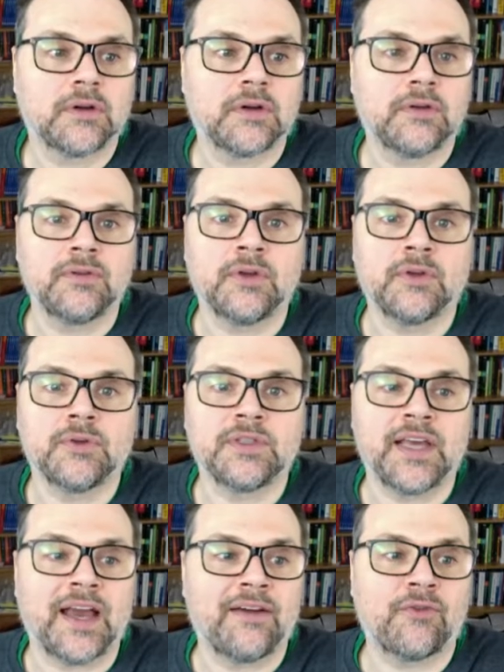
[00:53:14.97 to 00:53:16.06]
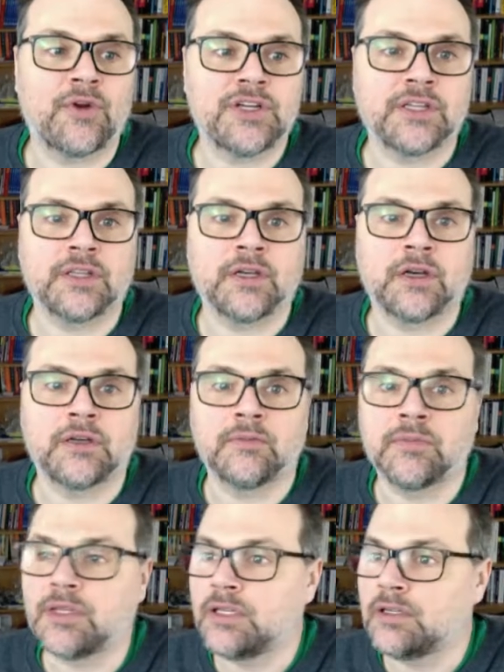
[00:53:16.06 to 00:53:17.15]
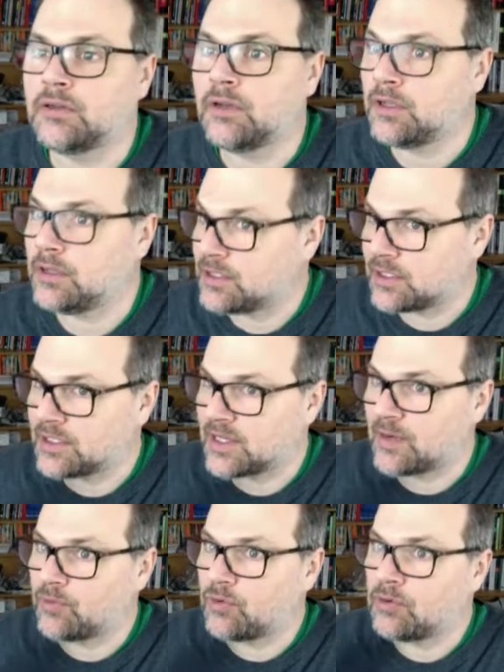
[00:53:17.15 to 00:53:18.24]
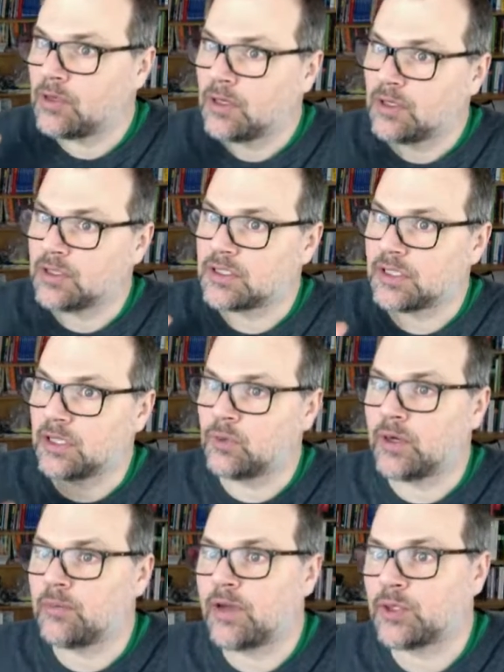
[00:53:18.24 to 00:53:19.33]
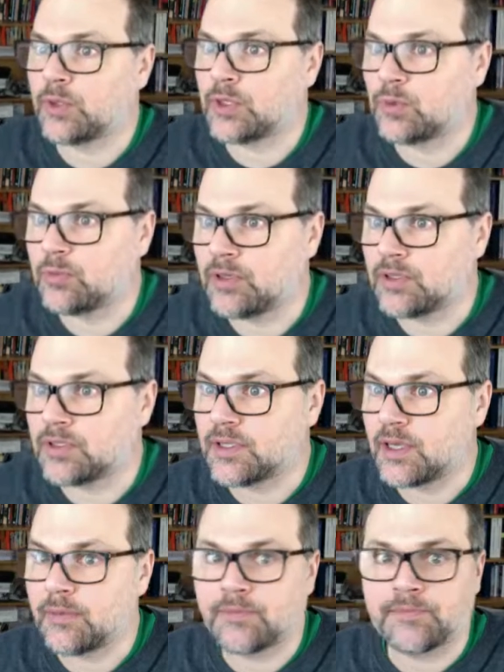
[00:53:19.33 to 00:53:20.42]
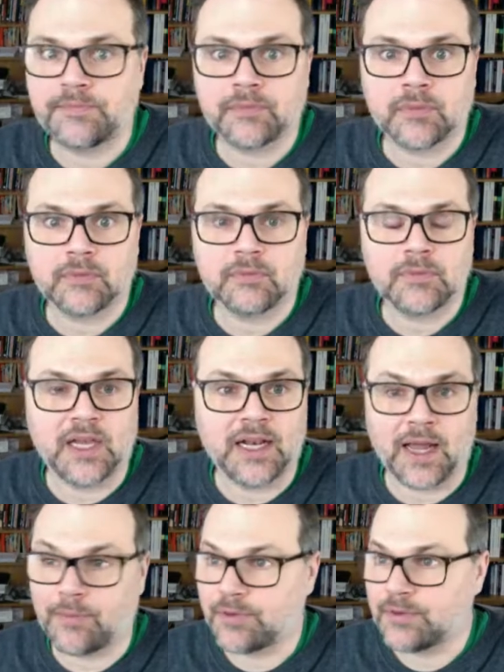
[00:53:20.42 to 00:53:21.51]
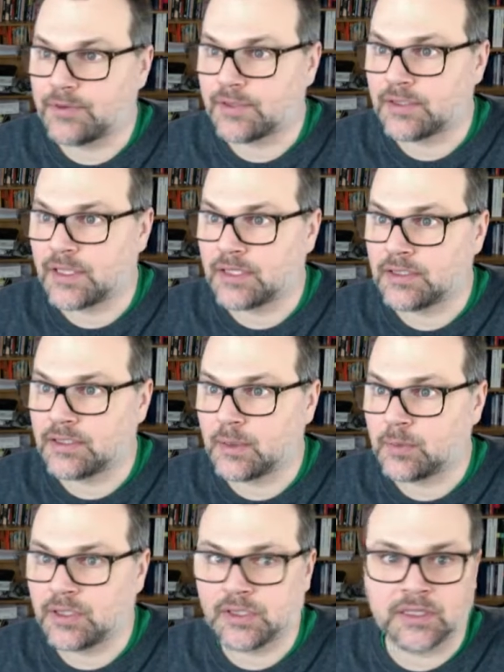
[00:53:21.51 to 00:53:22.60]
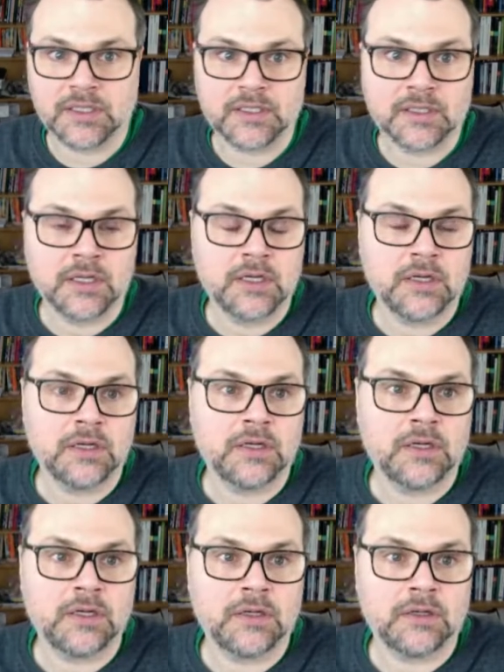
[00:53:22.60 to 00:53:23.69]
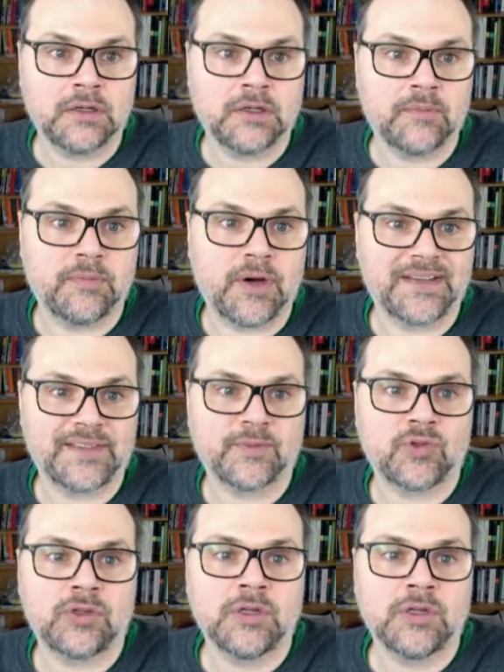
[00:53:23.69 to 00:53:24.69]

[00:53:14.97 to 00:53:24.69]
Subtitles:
If you use the average and the complete in this example, the silhouette metrics will be the same. That happens. It's not something that is impossible.